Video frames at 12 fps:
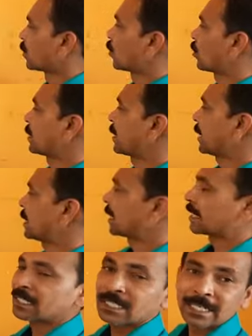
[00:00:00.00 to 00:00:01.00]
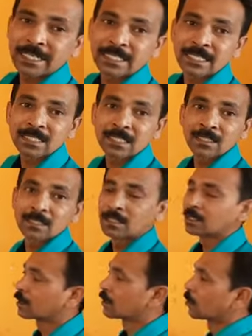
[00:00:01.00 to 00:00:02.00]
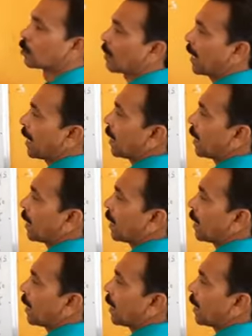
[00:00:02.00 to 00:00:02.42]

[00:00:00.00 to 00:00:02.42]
cosec 60 is 2 by